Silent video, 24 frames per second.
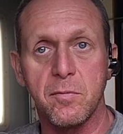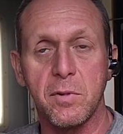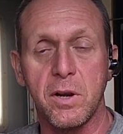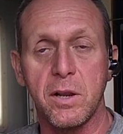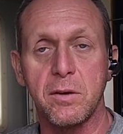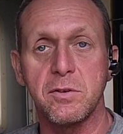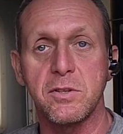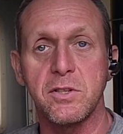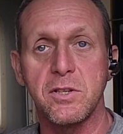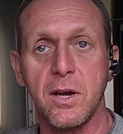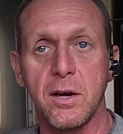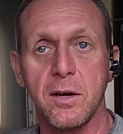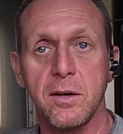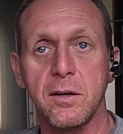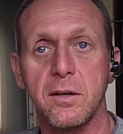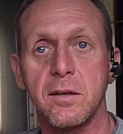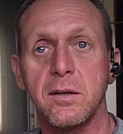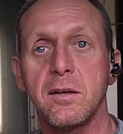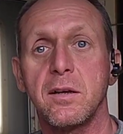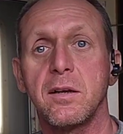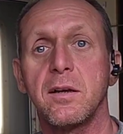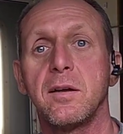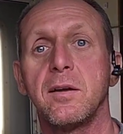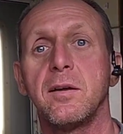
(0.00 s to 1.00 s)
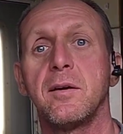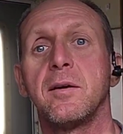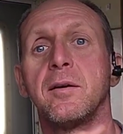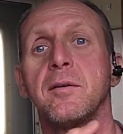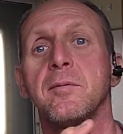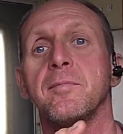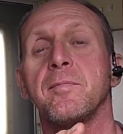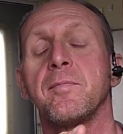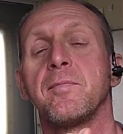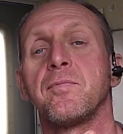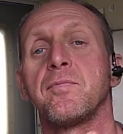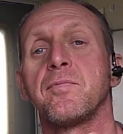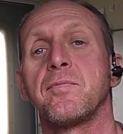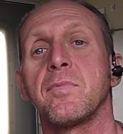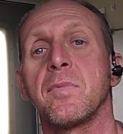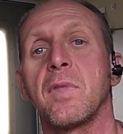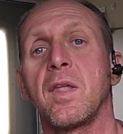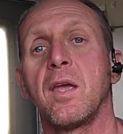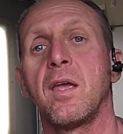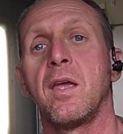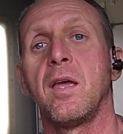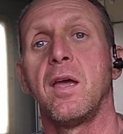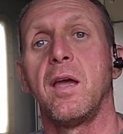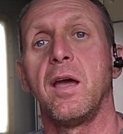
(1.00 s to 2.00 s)
when I was young,
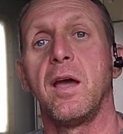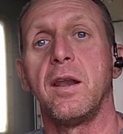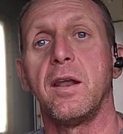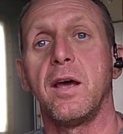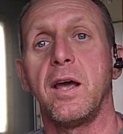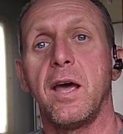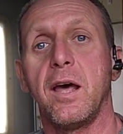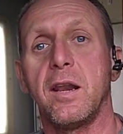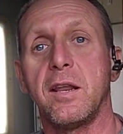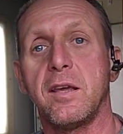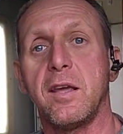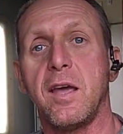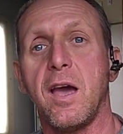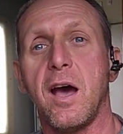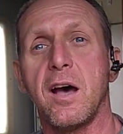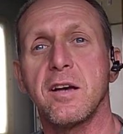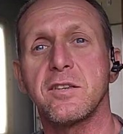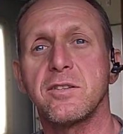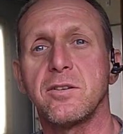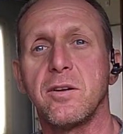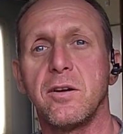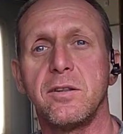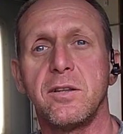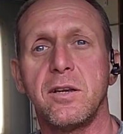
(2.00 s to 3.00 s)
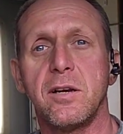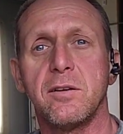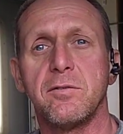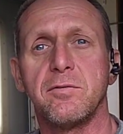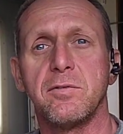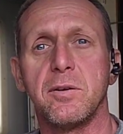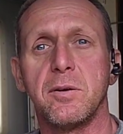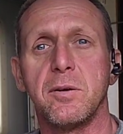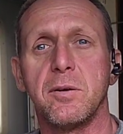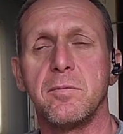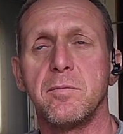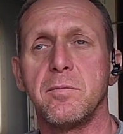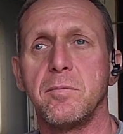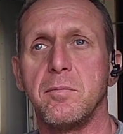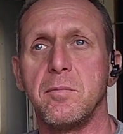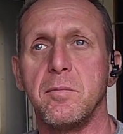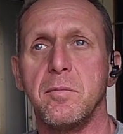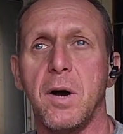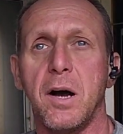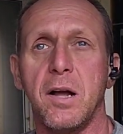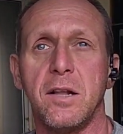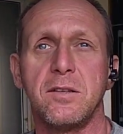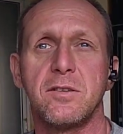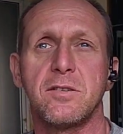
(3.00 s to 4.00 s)
and I had a cast on there for
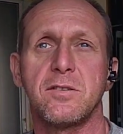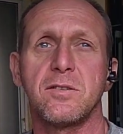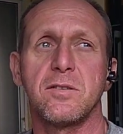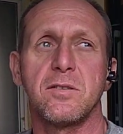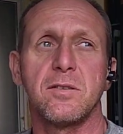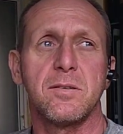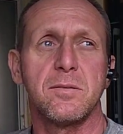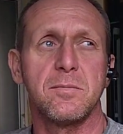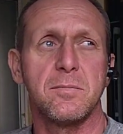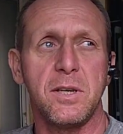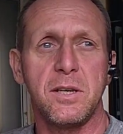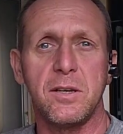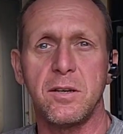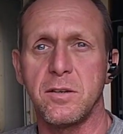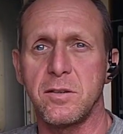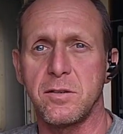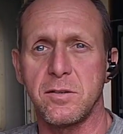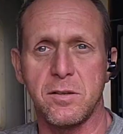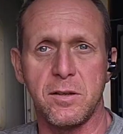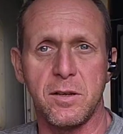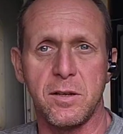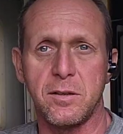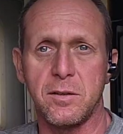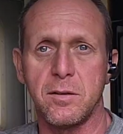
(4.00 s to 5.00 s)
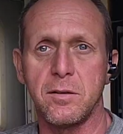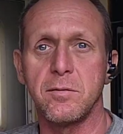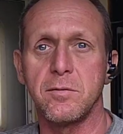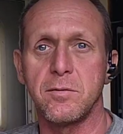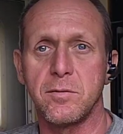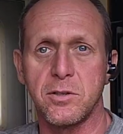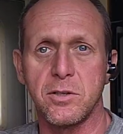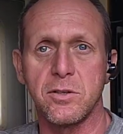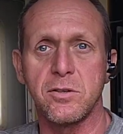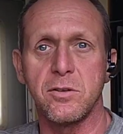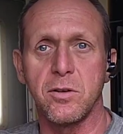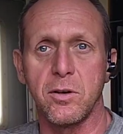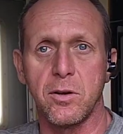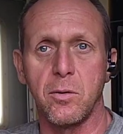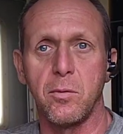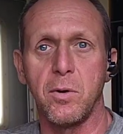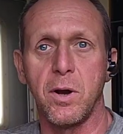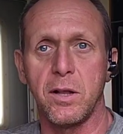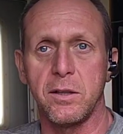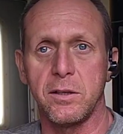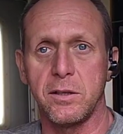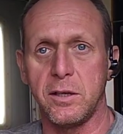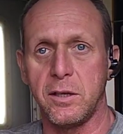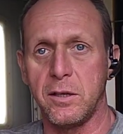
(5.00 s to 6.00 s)
months because it just took a
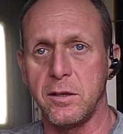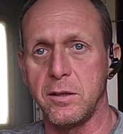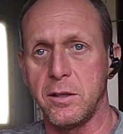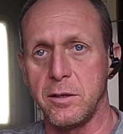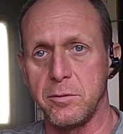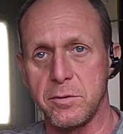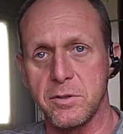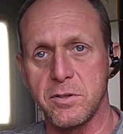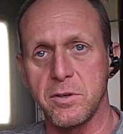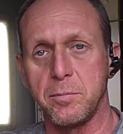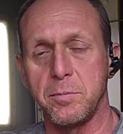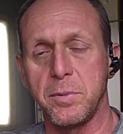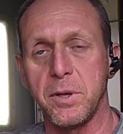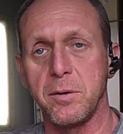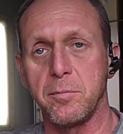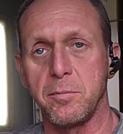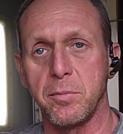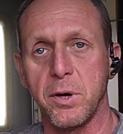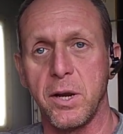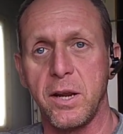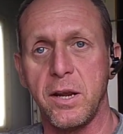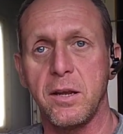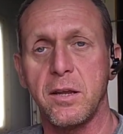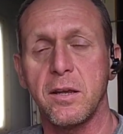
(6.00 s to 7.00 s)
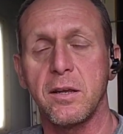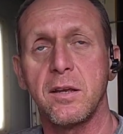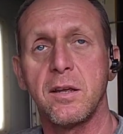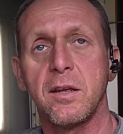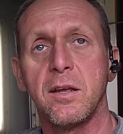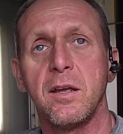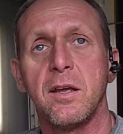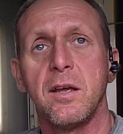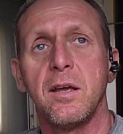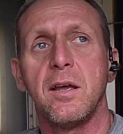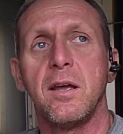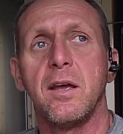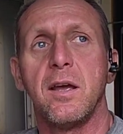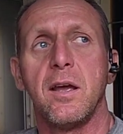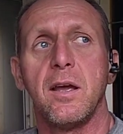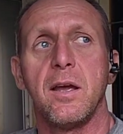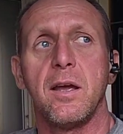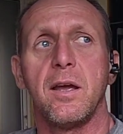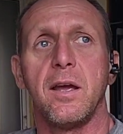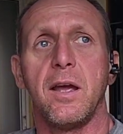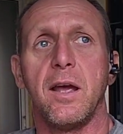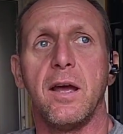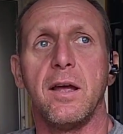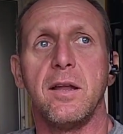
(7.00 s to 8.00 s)
while to heal. It was a big break.
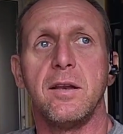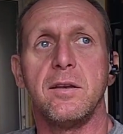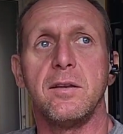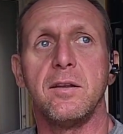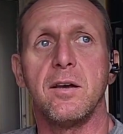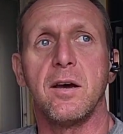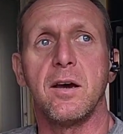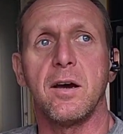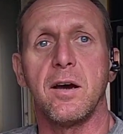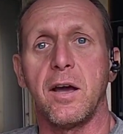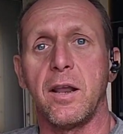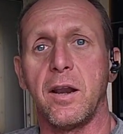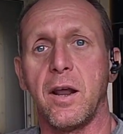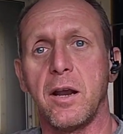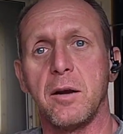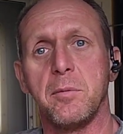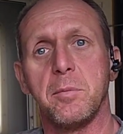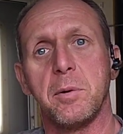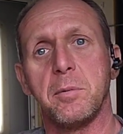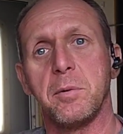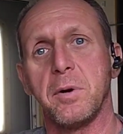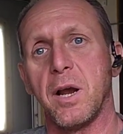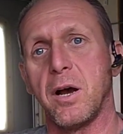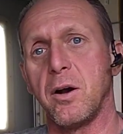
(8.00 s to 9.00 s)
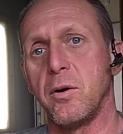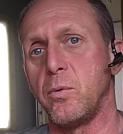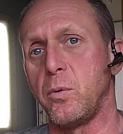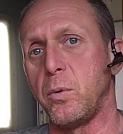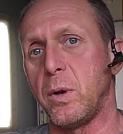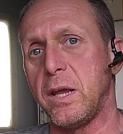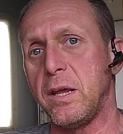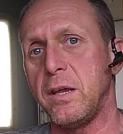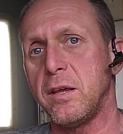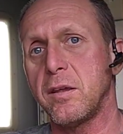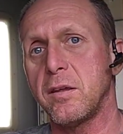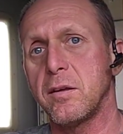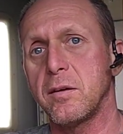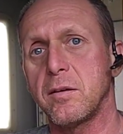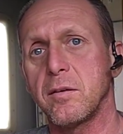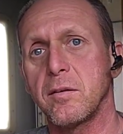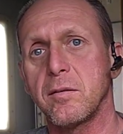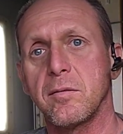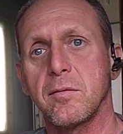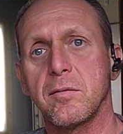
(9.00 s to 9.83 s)
And I remember how weak